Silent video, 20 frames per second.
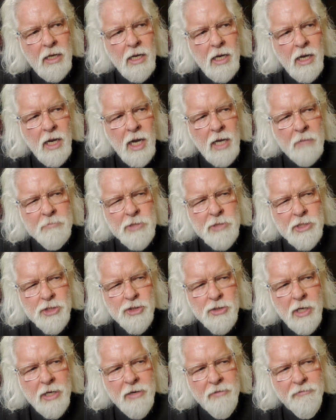I'm just
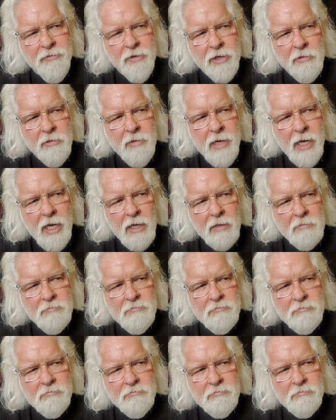trying to figure out,
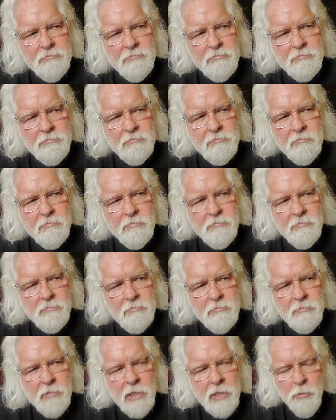
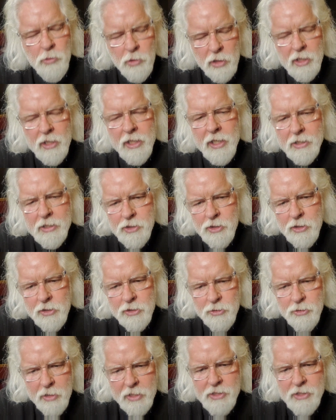and we're going to get to the
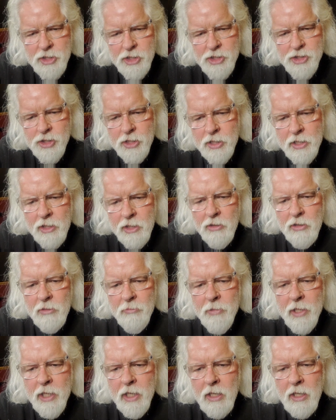transition here in a
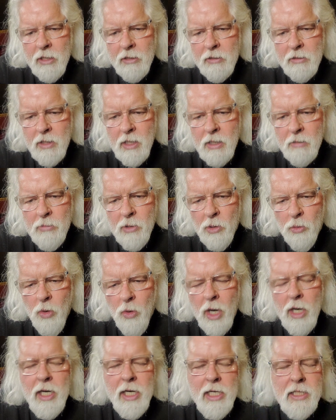minute, but
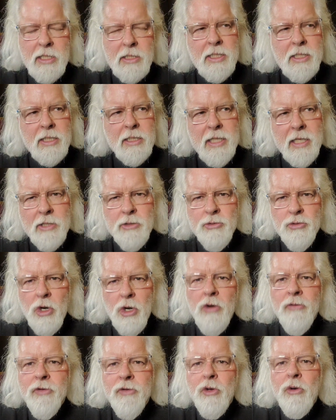what is it that
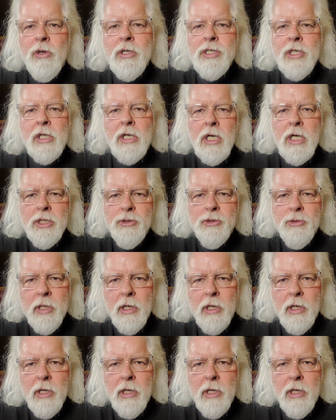drove you as a country